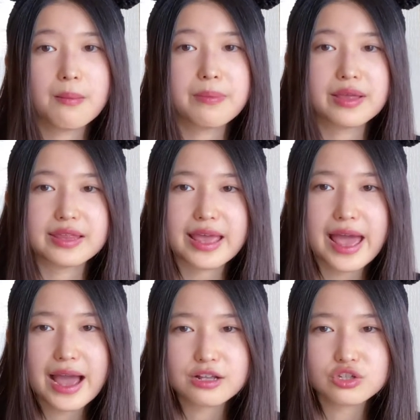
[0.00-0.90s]
But the
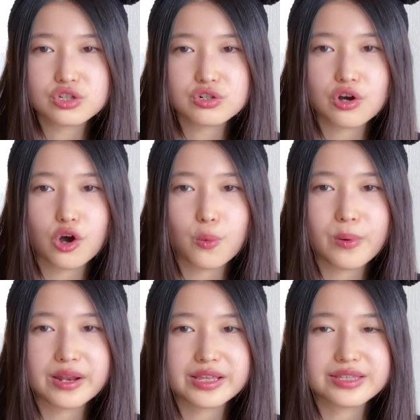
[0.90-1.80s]
actual
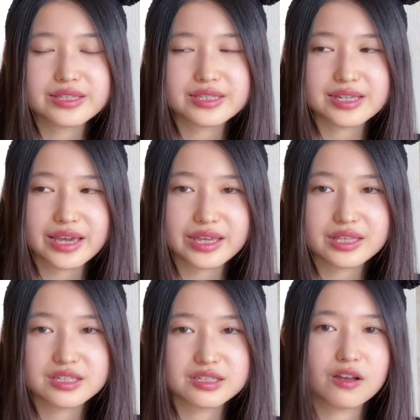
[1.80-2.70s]
opening
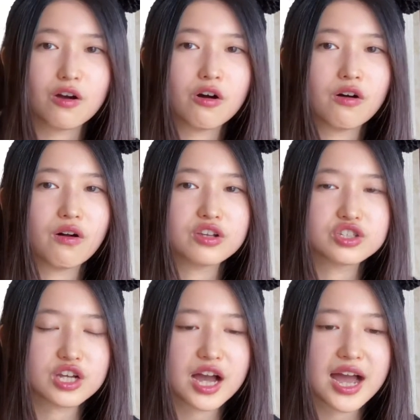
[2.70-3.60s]
date or
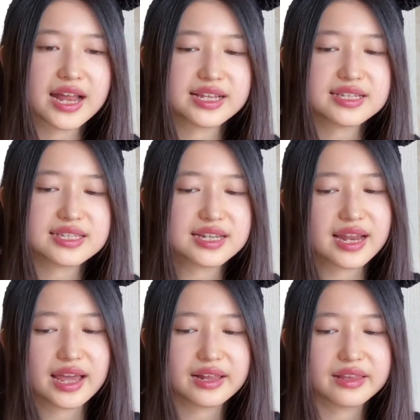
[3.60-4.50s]
Shanghai
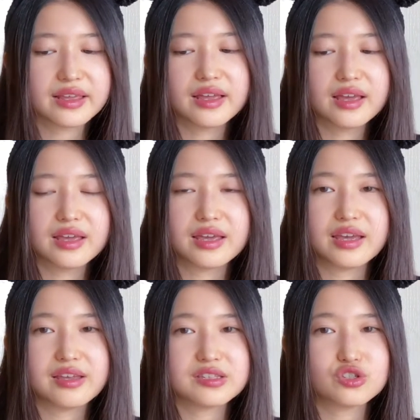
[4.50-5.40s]
Disneyland is